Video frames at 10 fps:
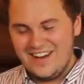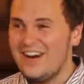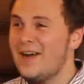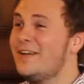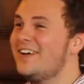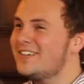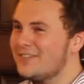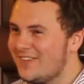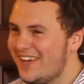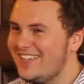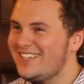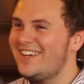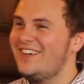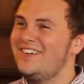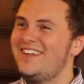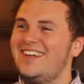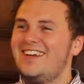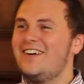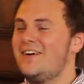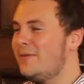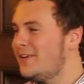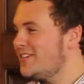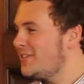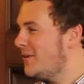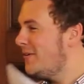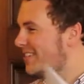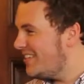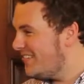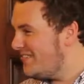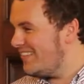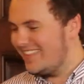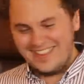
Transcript: I am an Arsenal fan, so I apologise to anyone else in the room.